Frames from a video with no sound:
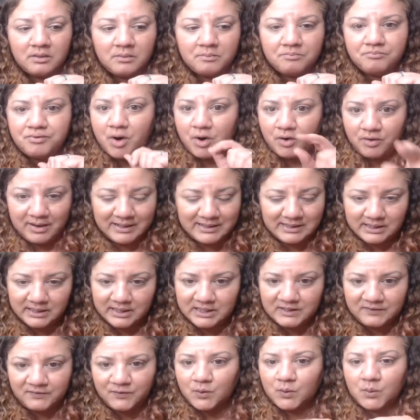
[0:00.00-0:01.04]
progressing
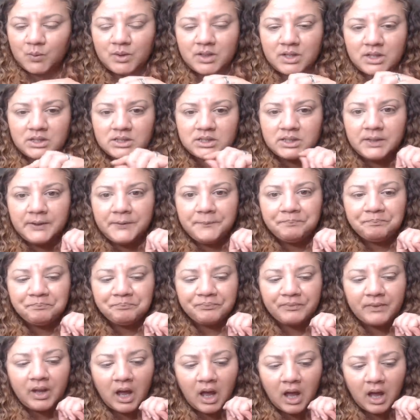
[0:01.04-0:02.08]
this forward.
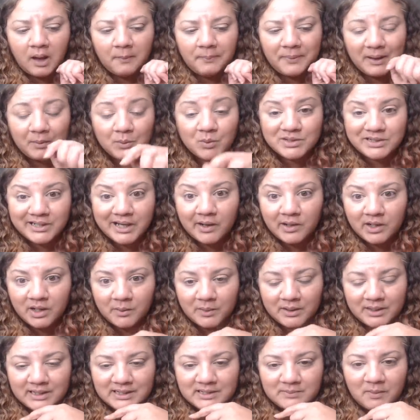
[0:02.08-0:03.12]
They will tell you
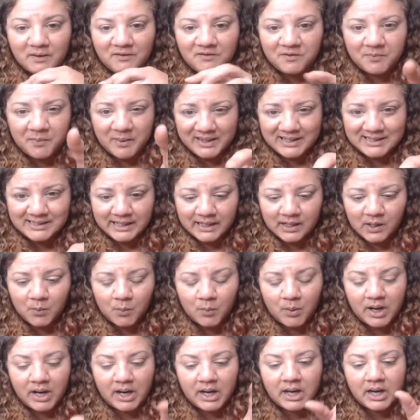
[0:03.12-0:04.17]
in this month by the second
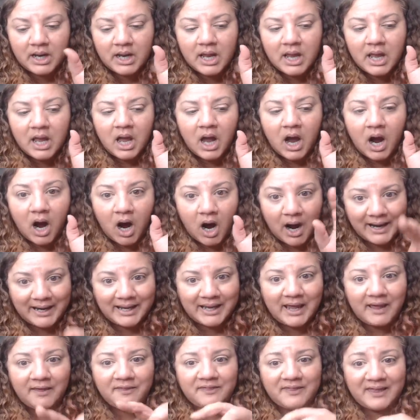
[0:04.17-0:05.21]
week. I
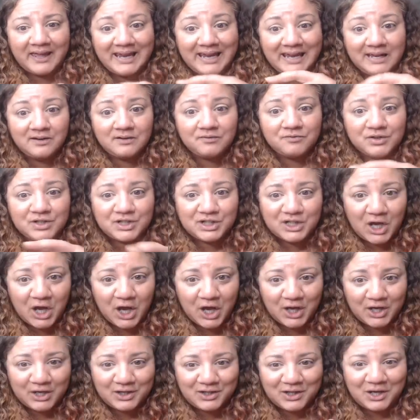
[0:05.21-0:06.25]
get that in
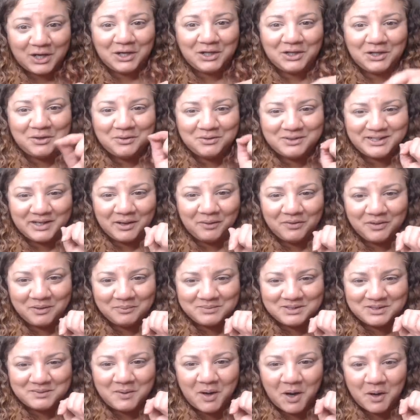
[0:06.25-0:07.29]
return, you tell
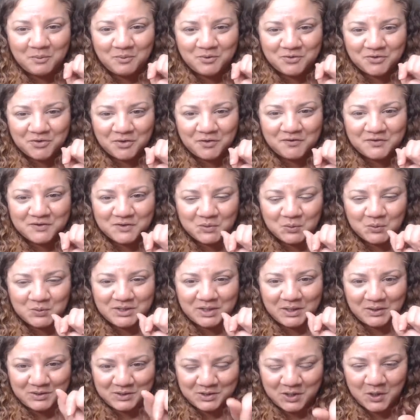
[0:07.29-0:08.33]
them some home truths
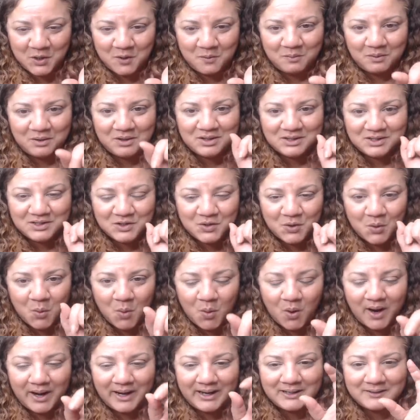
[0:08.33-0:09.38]
also too, because you're
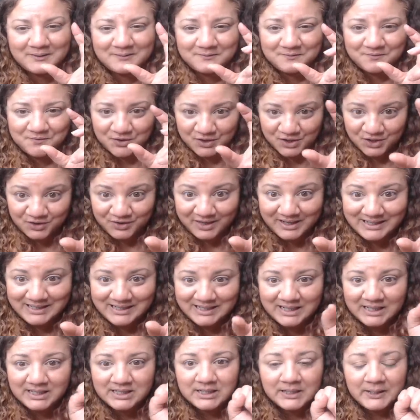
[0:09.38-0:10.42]
quite
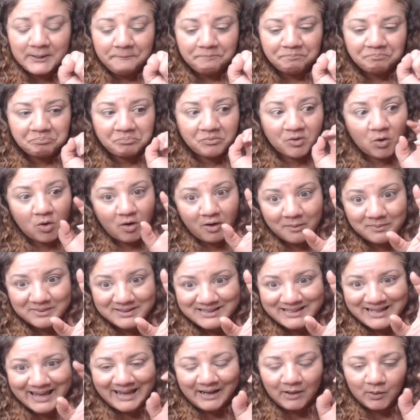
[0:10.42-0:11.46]
frustrated or
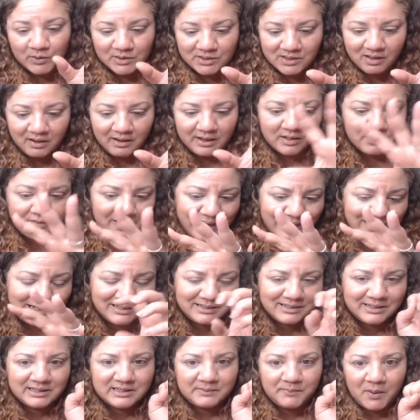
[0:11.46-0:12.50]
upset or tired or
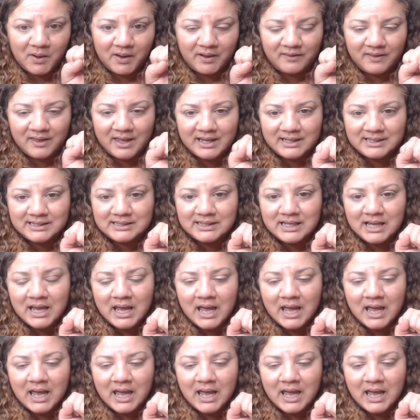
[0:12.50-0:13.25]
anxious by this.